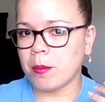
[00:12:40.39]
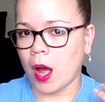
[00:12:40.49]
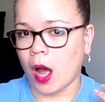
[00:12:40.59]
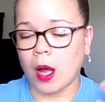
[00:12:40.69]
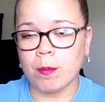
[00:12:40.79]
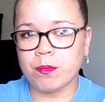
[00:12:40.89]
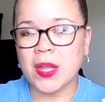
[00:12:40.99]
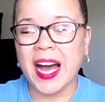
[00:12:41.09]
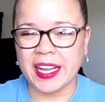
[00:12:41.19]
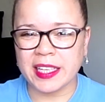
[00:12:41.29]

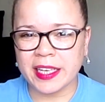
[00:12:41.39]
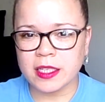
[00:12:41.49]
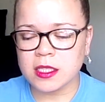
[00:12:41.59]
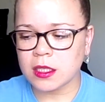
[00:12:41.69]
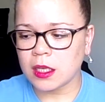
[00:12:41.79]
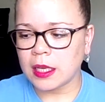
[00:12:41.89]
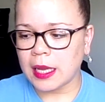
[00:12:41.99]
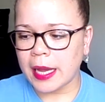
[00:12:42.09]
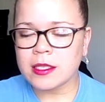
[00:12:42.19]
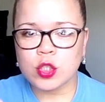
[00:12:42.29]
highlight,
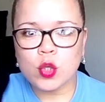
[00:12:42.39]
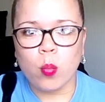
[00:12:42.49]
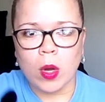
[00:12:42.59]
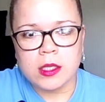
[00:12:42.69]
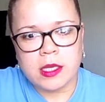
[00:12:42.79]
I still want